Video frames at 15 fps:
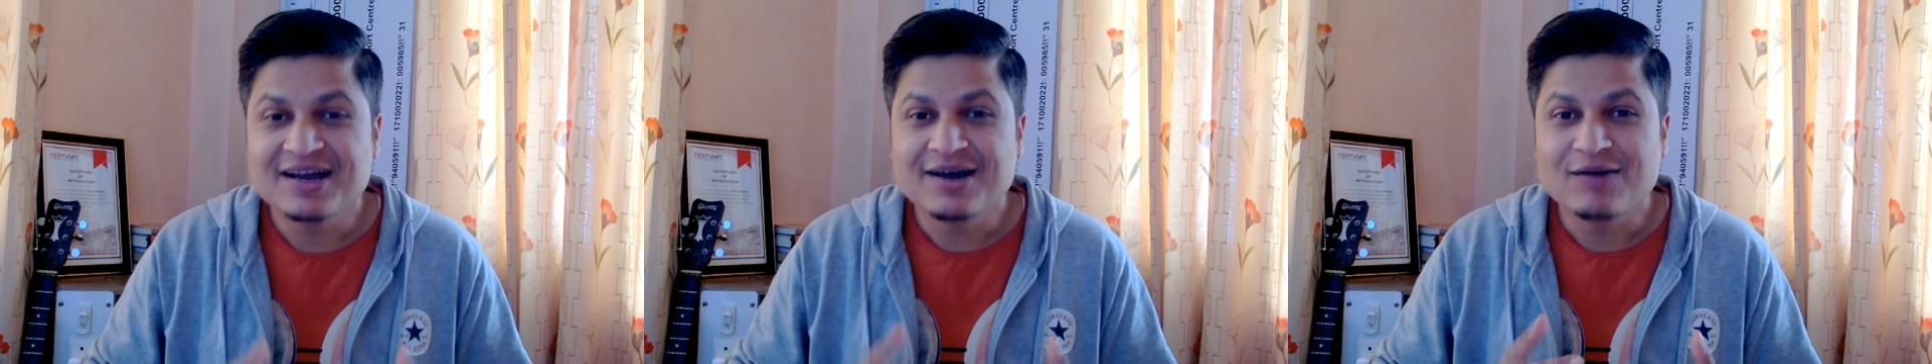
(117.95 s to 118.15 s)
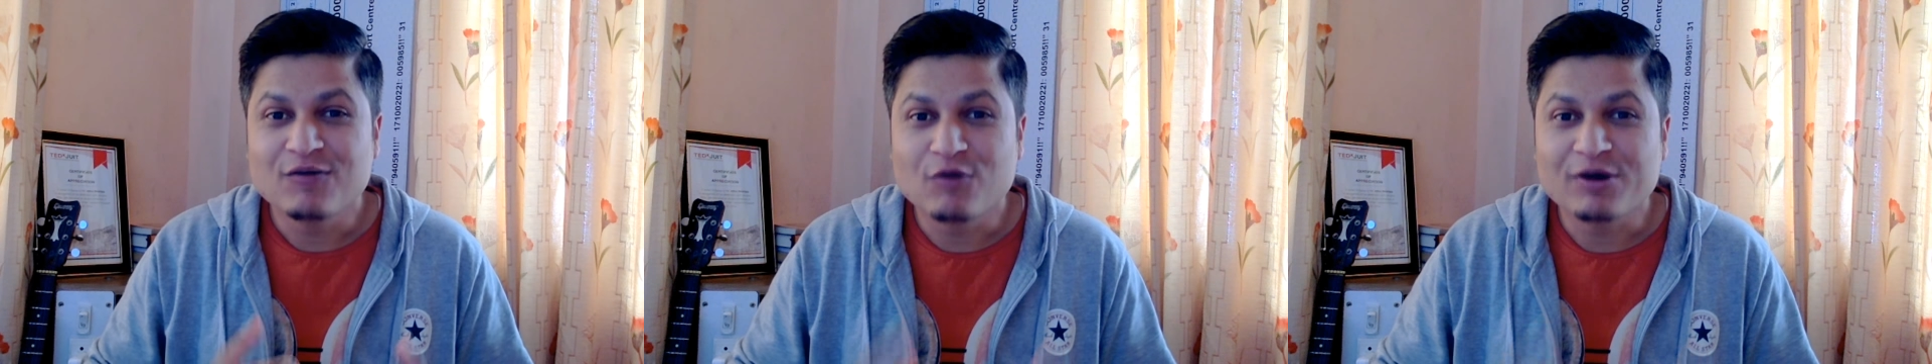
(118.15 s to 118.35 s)

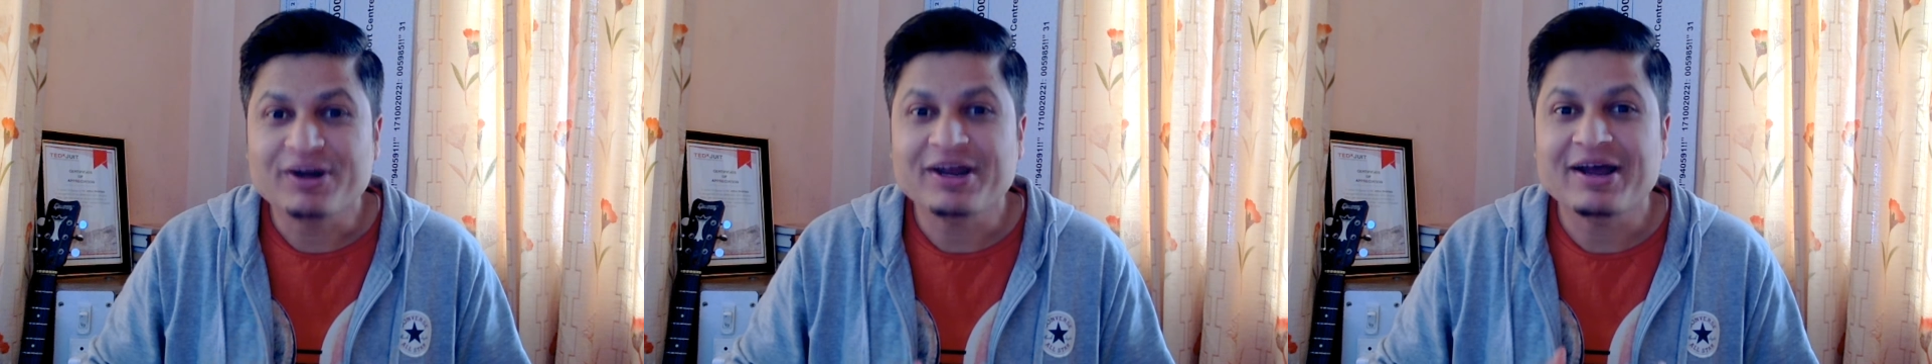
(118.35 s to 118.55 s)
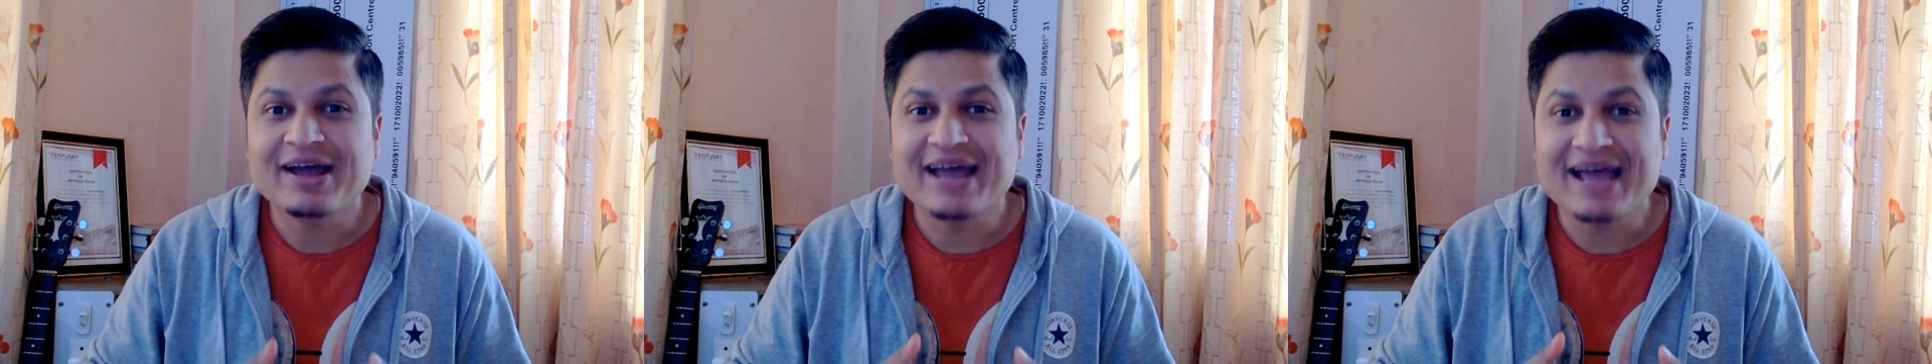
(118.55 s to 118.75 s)
what
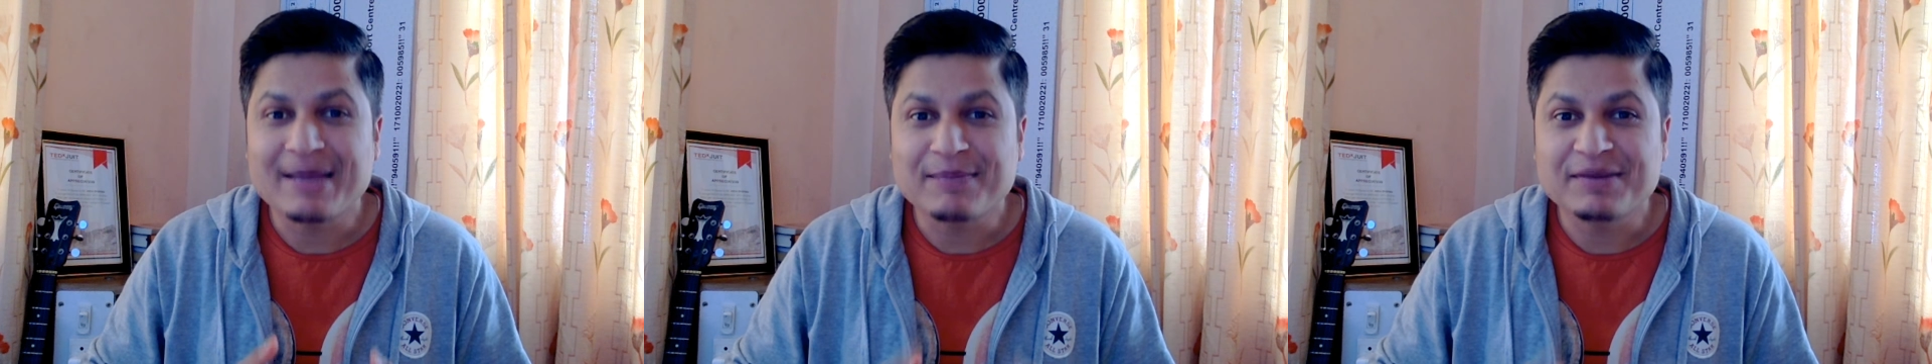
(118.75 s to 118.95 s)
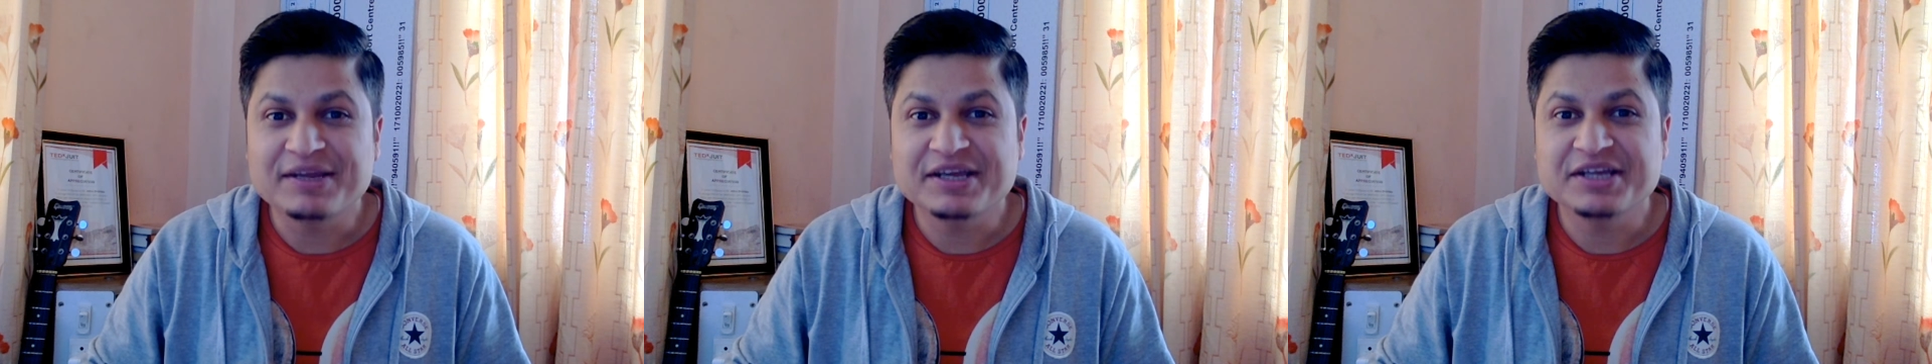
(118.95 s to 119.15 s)

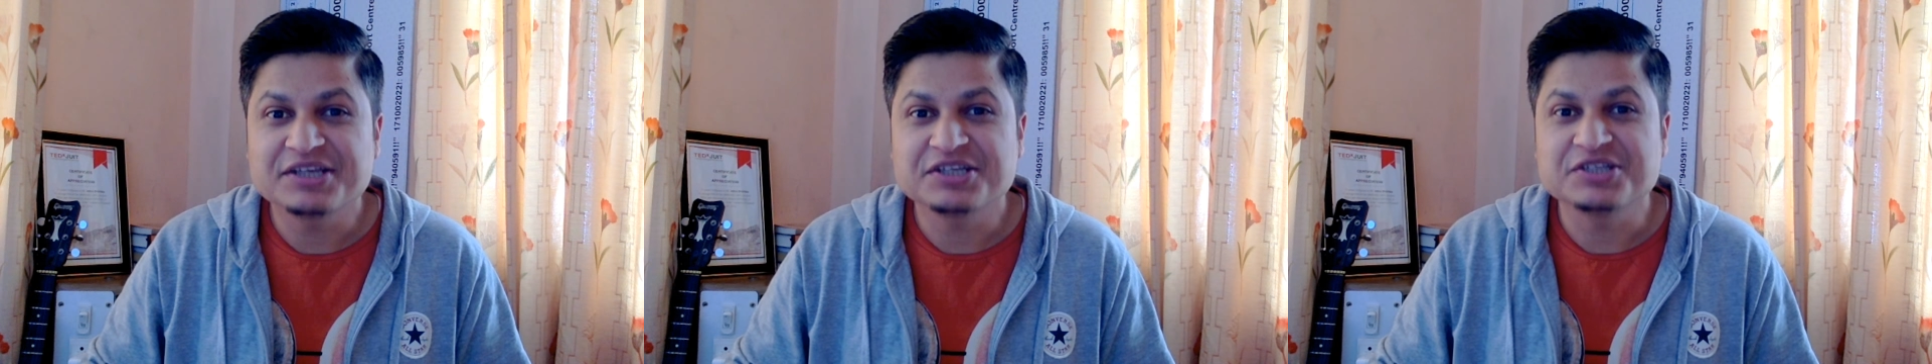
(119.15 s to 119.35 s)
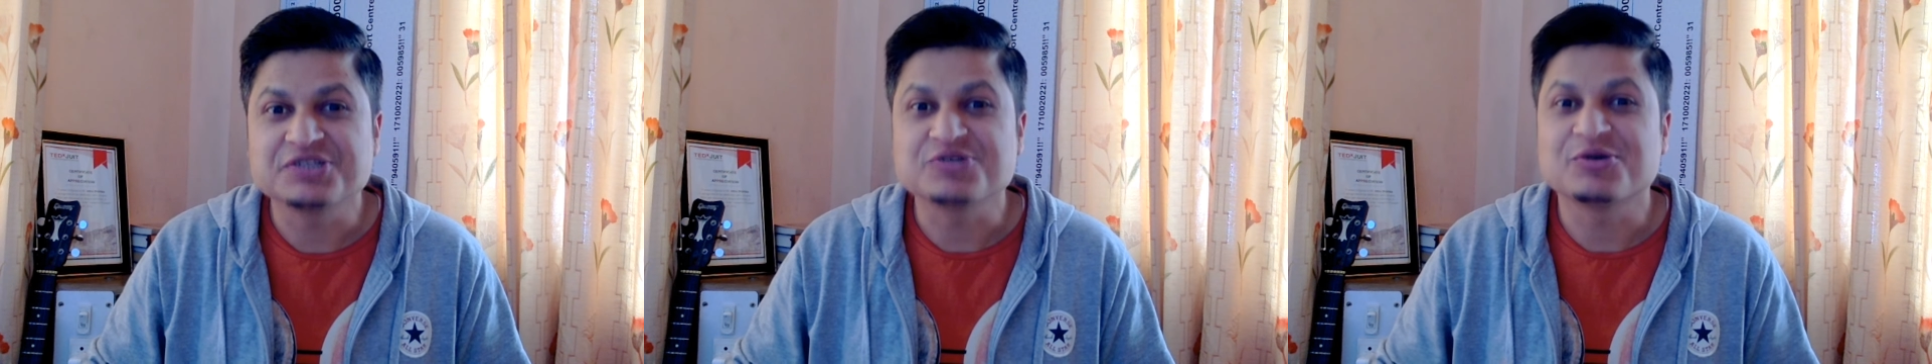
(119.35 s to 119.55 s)

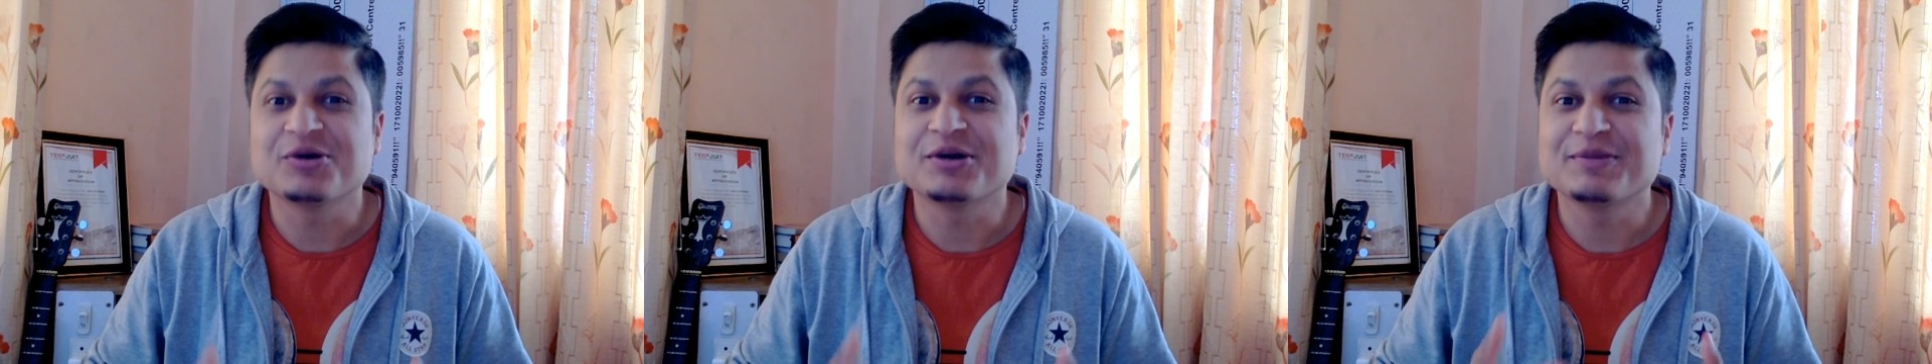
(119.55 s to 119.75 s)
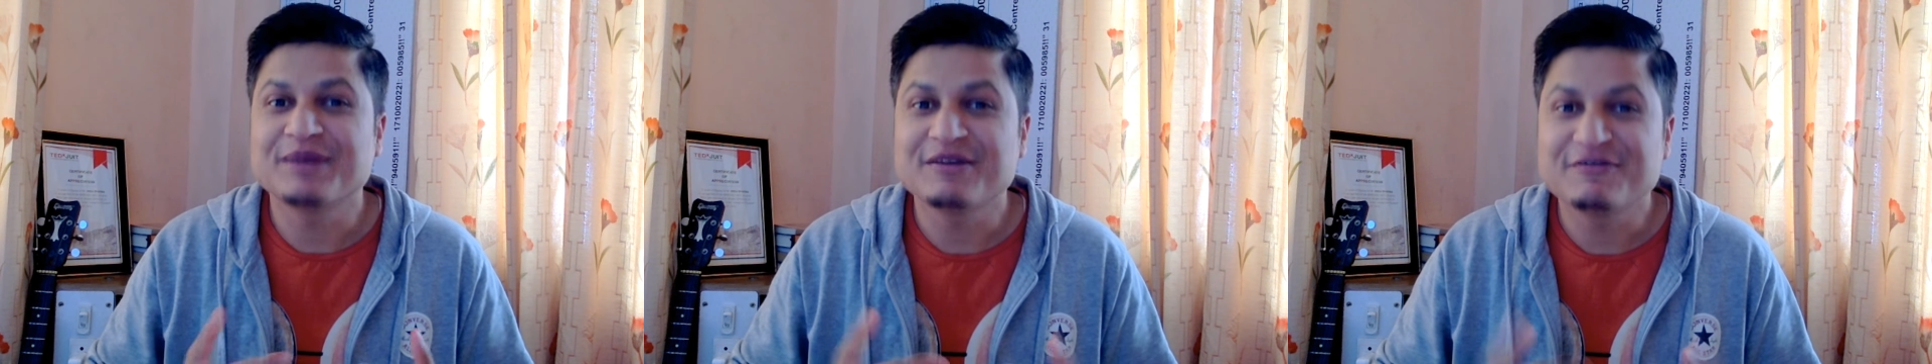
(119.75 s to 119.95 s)
applications
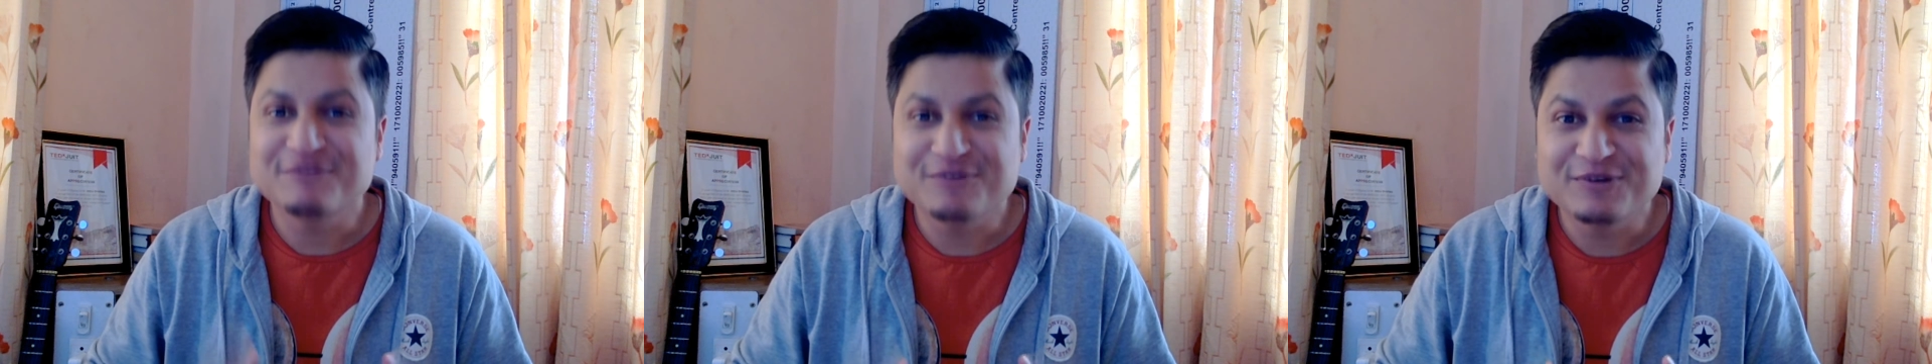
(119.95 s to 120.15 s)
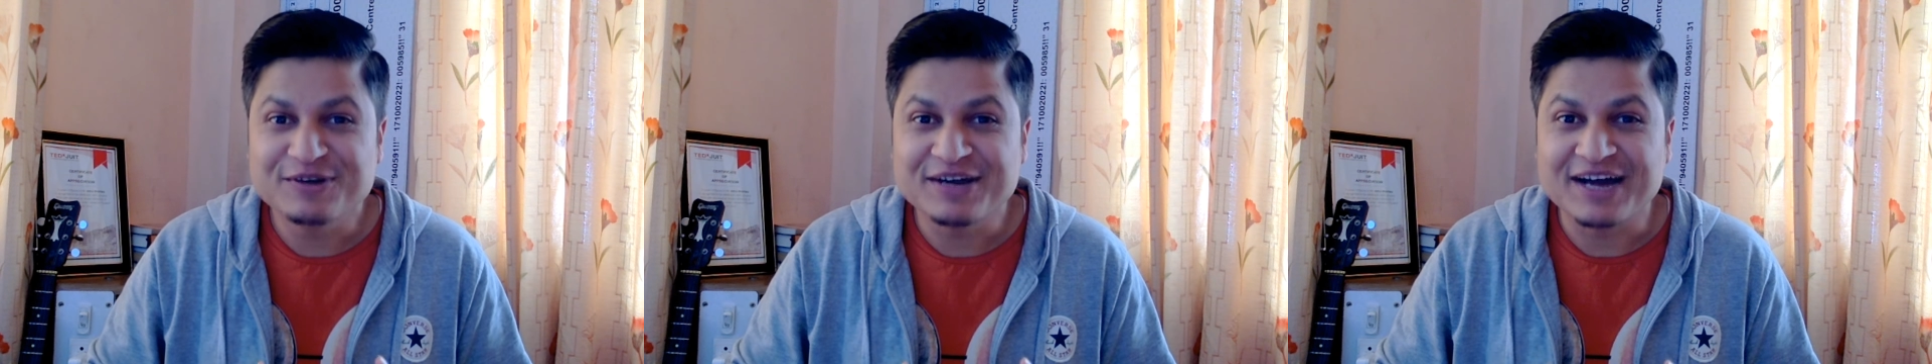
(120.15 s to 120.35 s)
on my
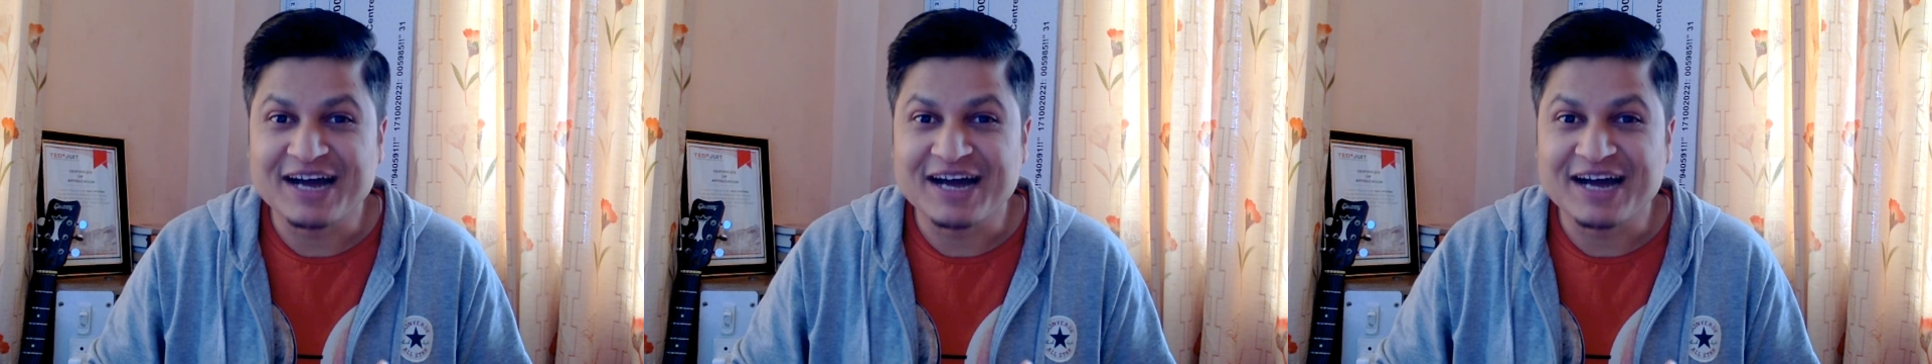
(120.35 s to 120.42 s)
phone